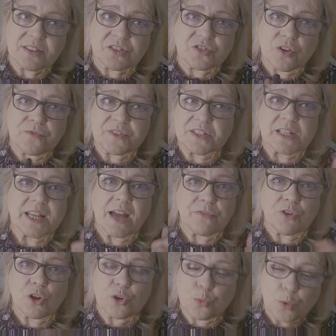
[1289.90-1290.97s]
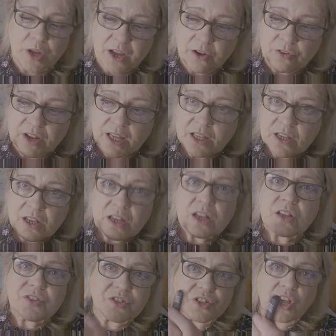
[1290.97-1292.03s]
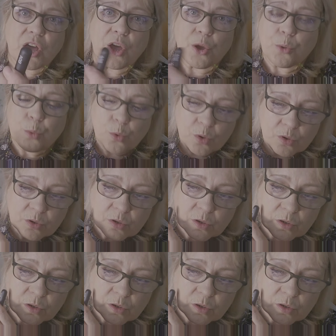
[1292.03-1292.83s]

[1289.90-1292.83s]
test, obviously I've got to wear it, so